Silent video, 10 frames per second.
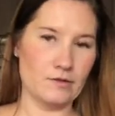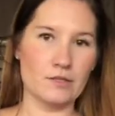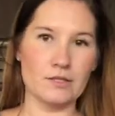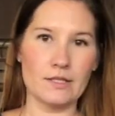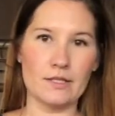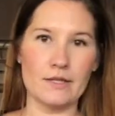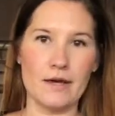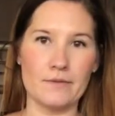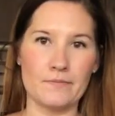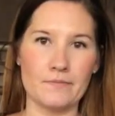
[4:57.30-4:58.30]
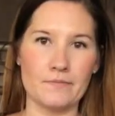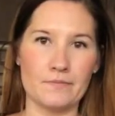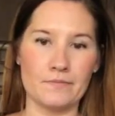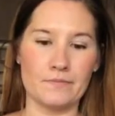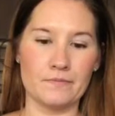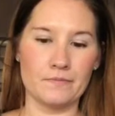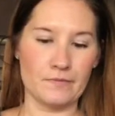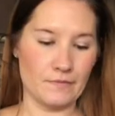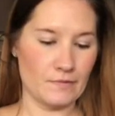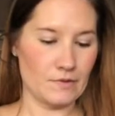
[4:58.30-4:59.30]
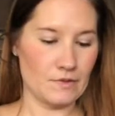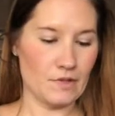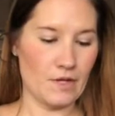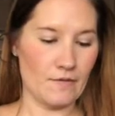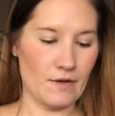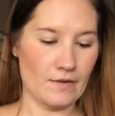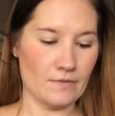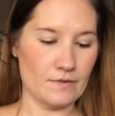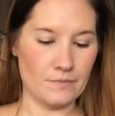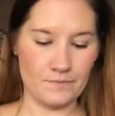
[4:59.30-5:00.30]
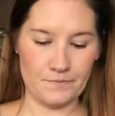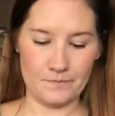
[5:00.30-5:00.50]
just like that, so you have halves.